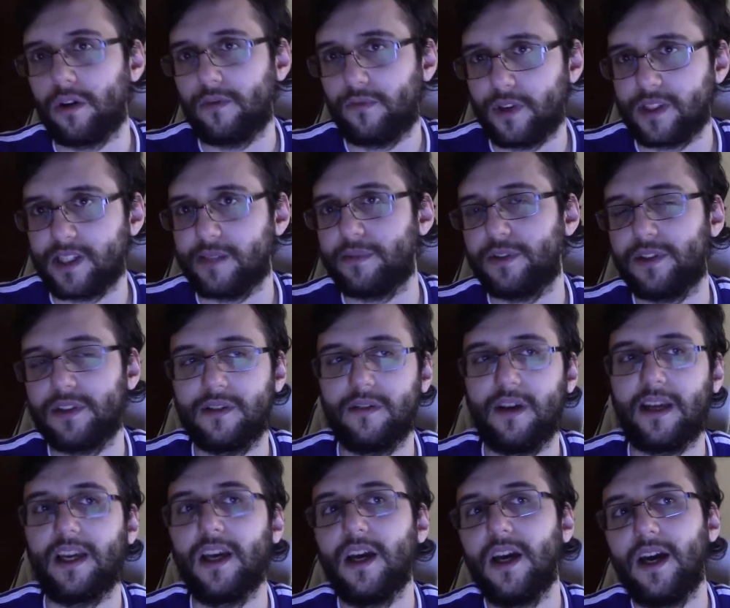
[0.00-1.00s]
for example. It's
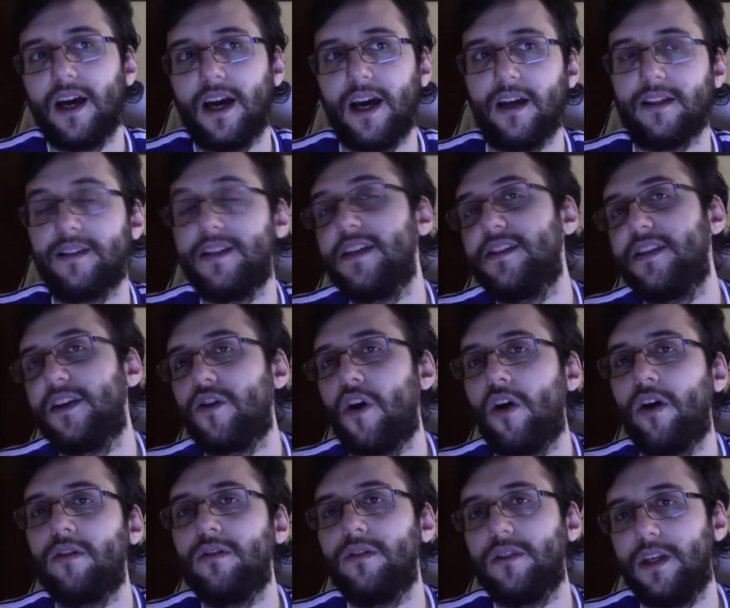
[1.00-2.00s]
like Dixie
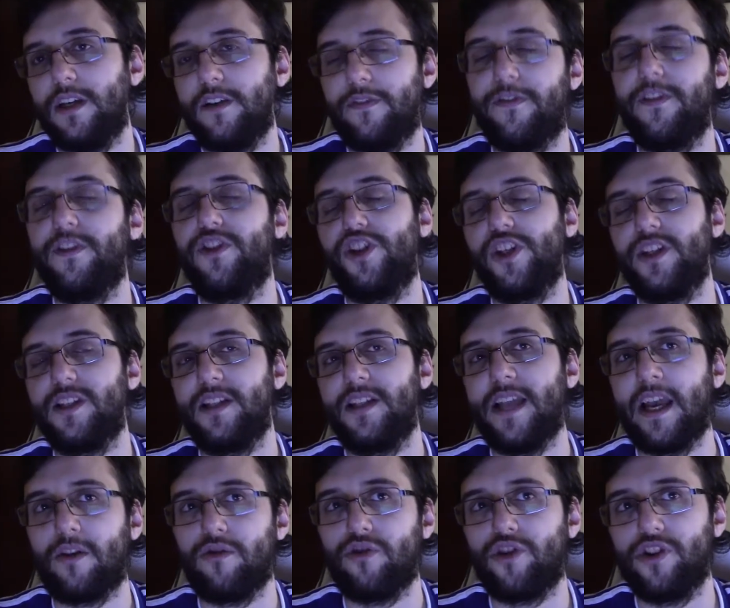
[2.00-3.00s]
Kong, if she's an
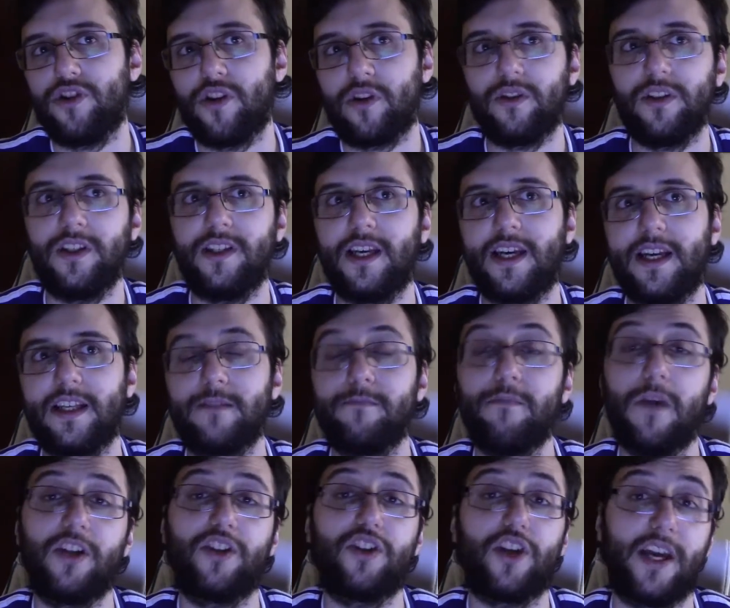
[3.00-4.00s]
Echo, she's not going to take as
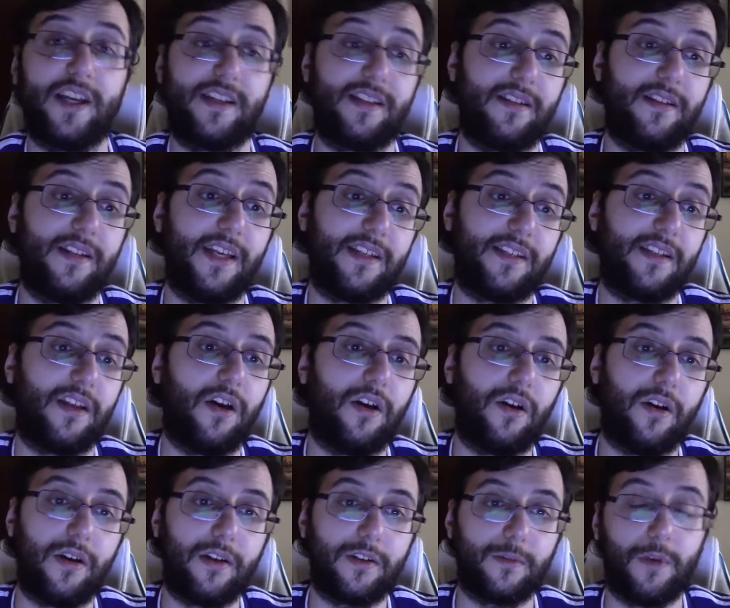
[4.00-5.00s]
much
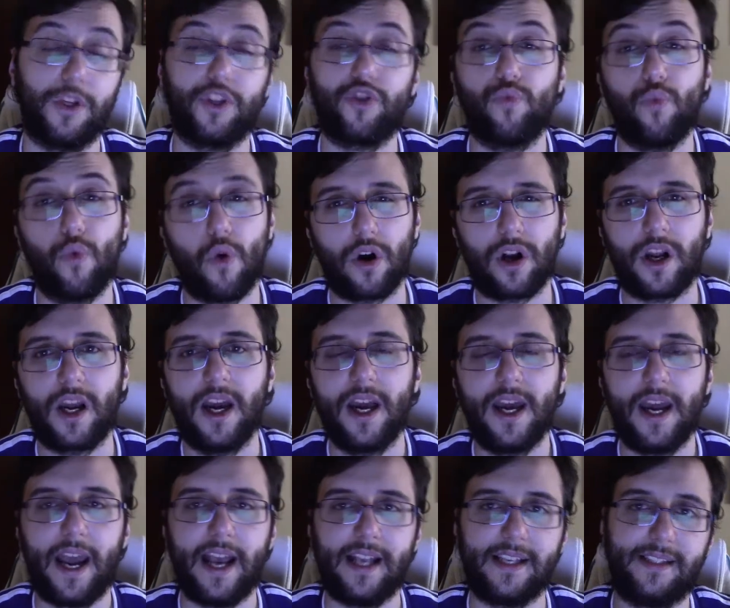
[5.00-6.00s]
work
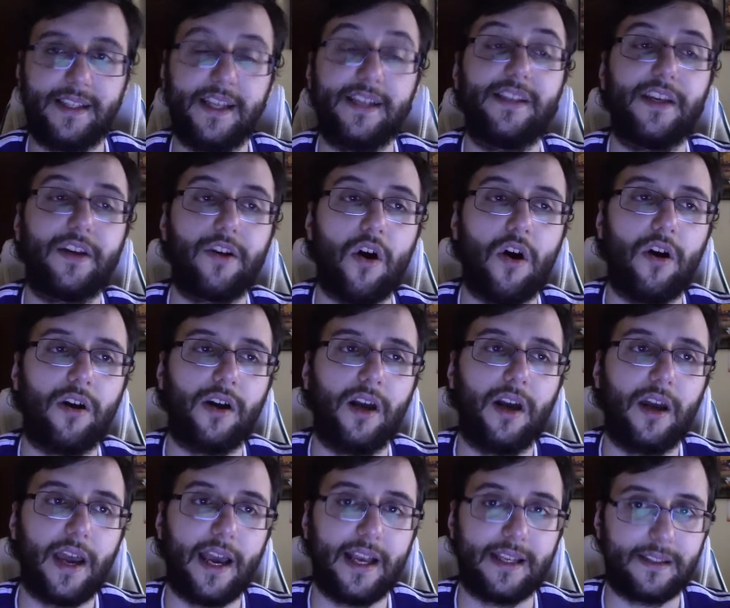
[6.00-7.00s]
as Dixie Kong
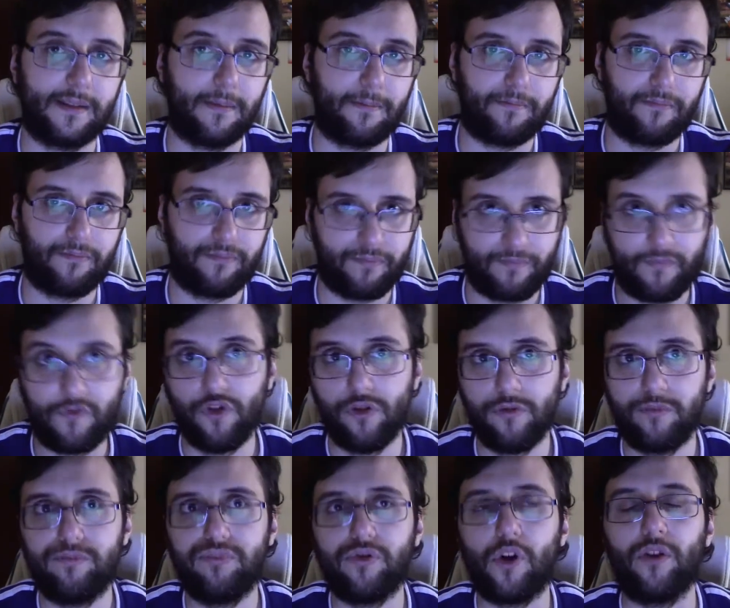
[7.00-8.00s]
as a
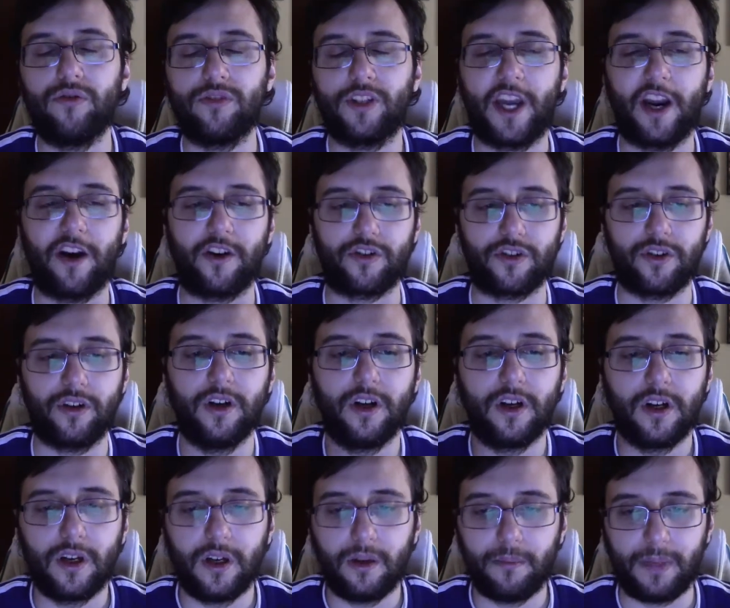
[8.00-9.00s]
full-blown character.
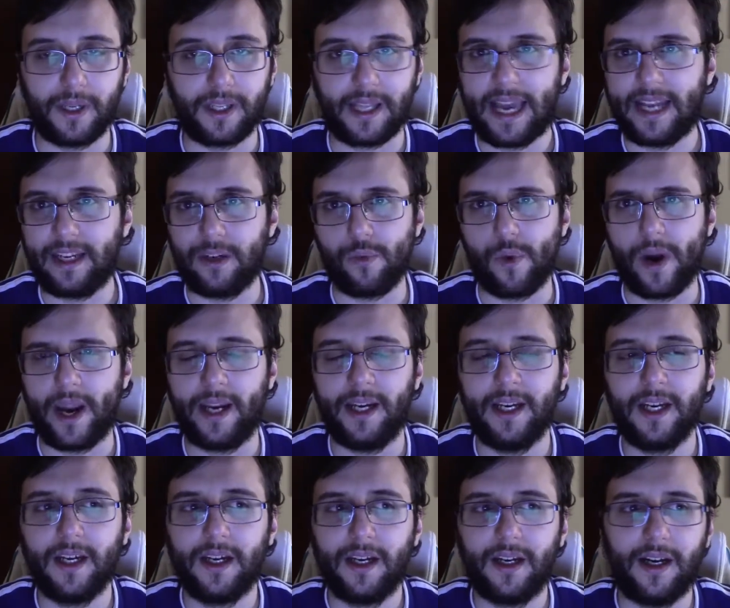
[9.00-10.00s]
But anyway,
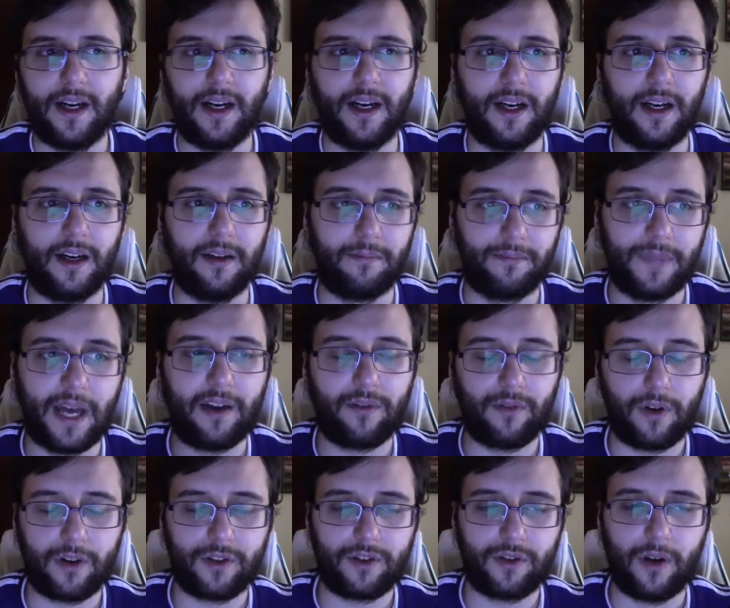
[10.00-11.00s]
that
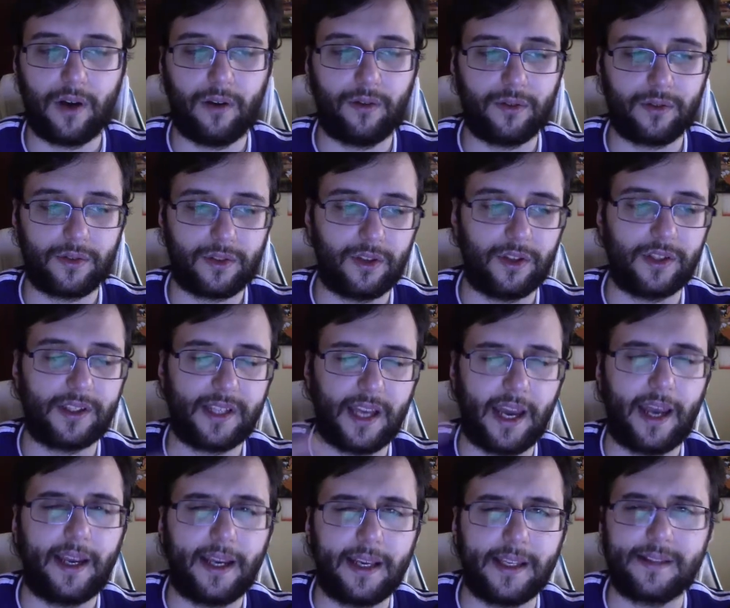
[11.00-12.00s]
was I was gonna
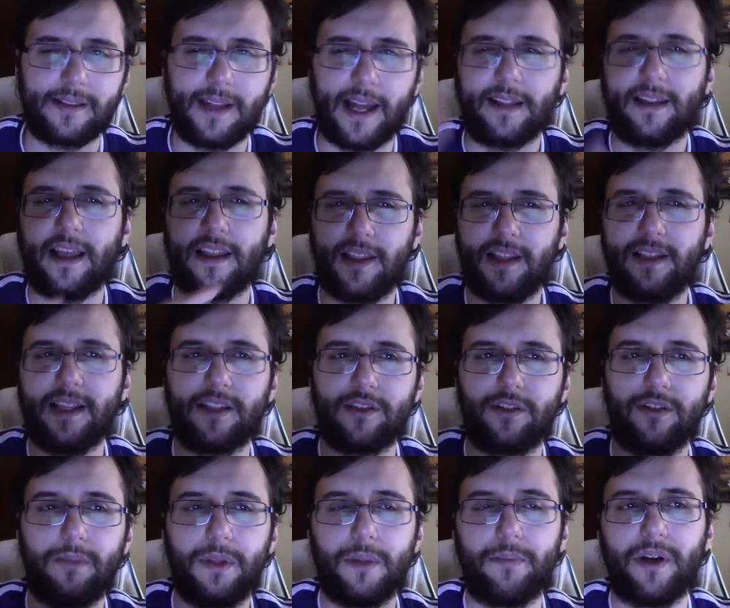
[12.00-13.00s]
say is that I think that's
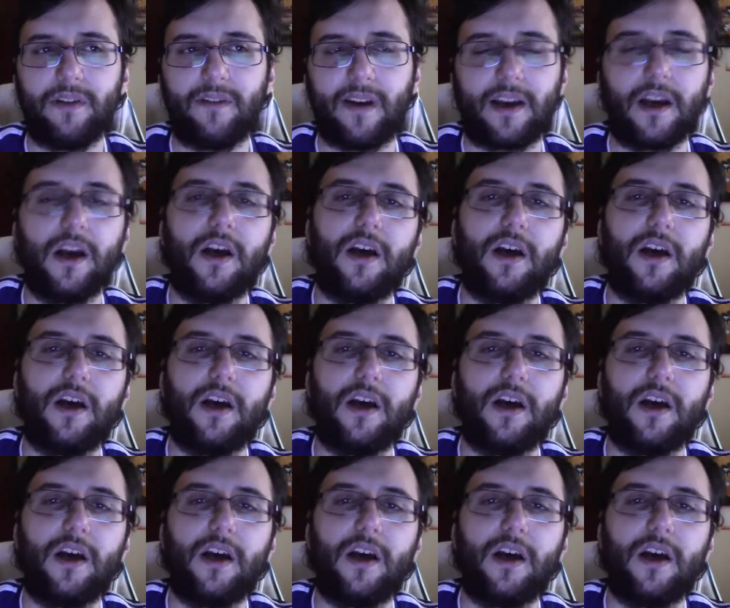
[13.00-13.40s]
gonna be the point. Like